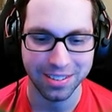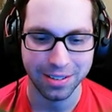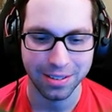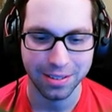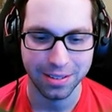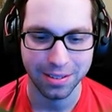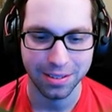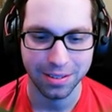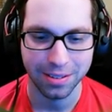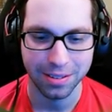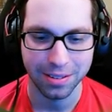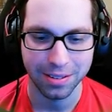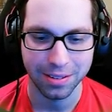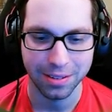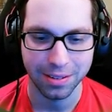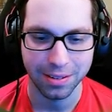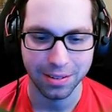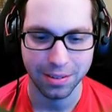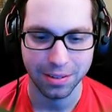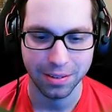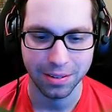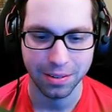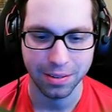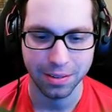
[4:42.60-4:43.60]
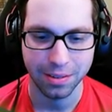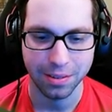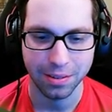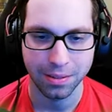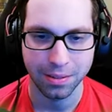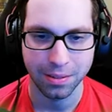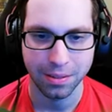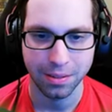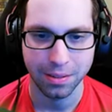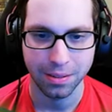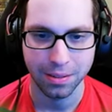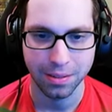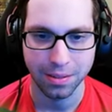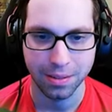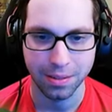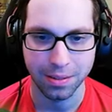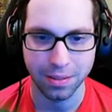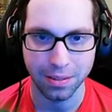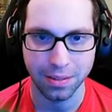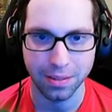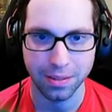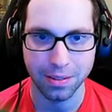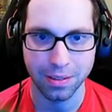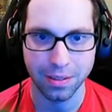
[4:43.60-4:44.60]

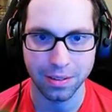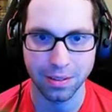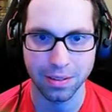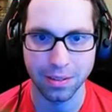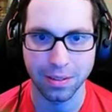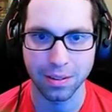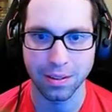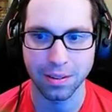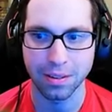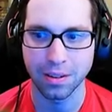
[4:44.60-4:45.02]
Nothing is said.